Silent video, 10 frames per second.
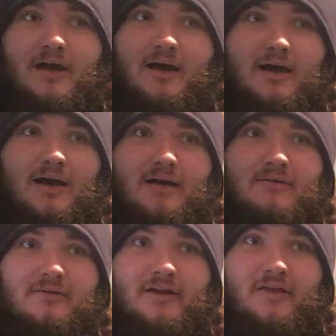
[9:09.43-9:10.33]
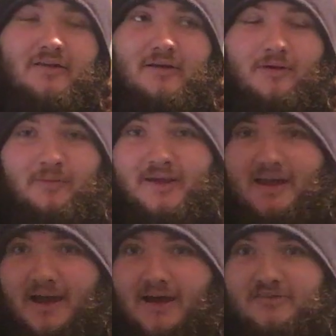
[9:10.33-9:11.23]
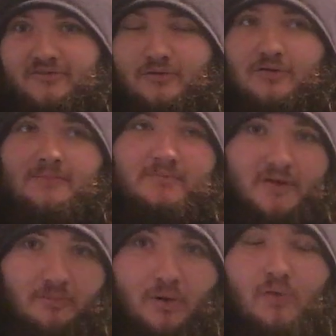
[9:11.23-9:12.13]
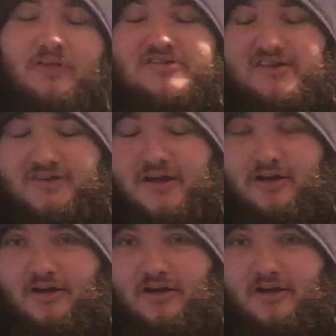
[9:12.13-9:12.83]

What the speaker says: The WWE has for both Shinsuke